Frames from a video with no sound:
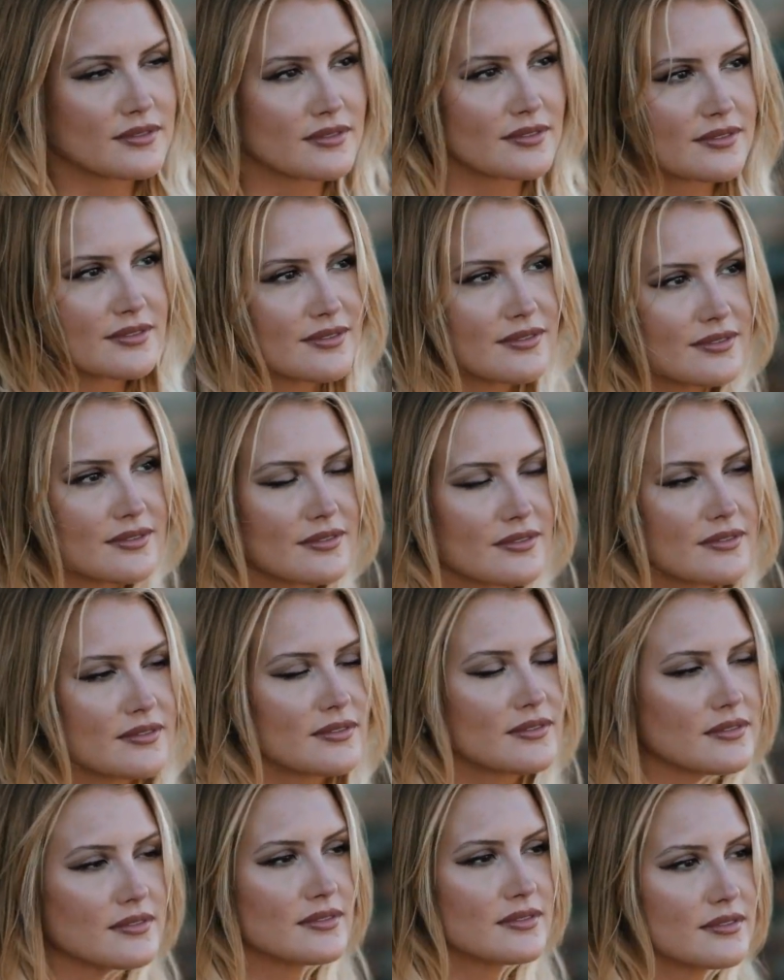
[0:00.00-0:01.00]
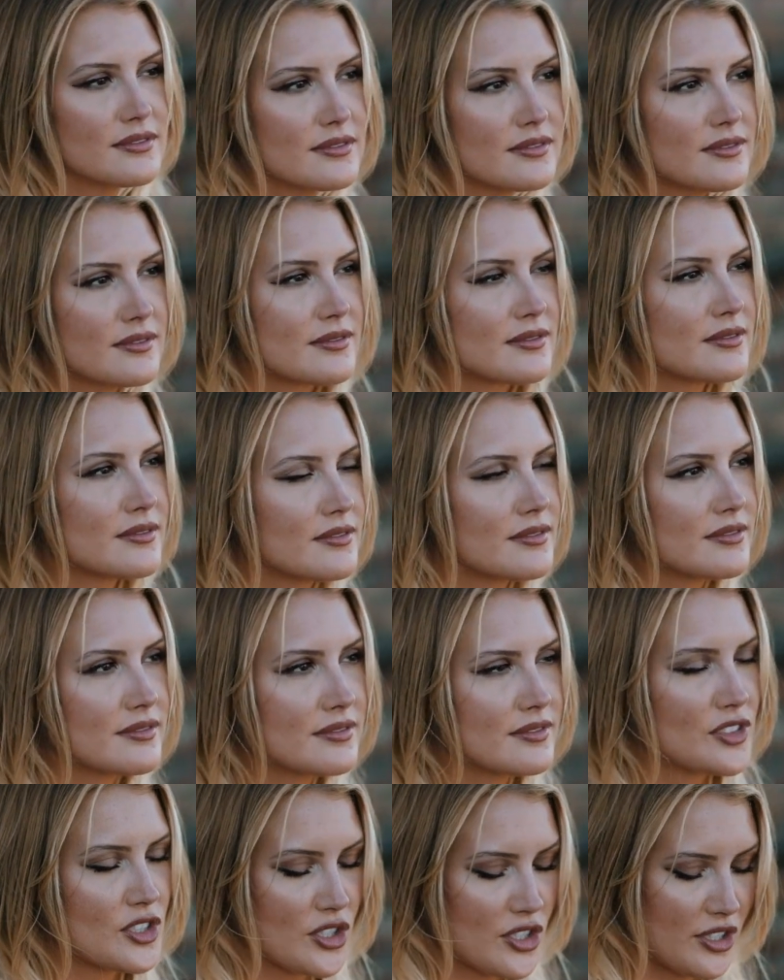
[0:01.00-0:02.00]
the way that he has
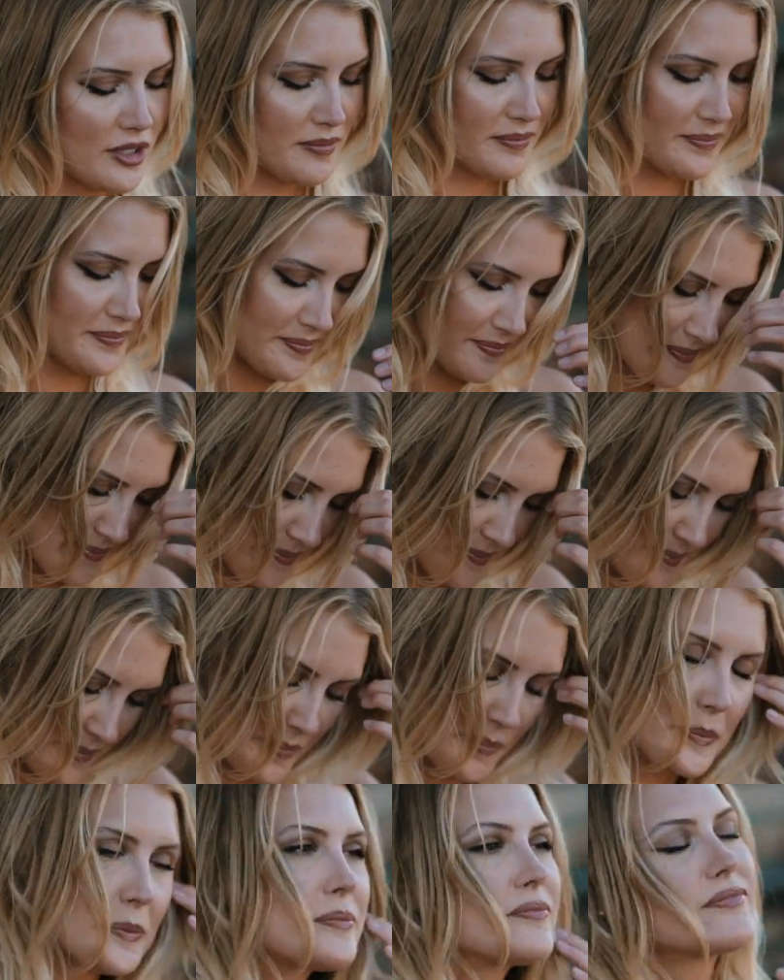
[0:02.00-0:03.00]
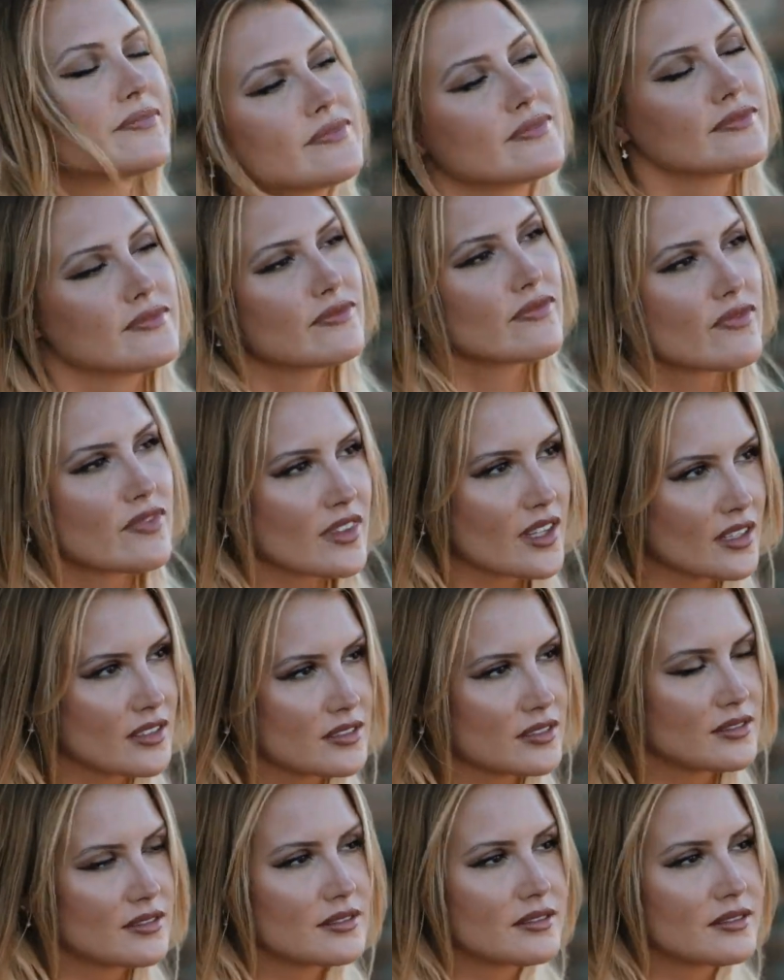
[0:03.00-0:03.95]
grown is amazing, super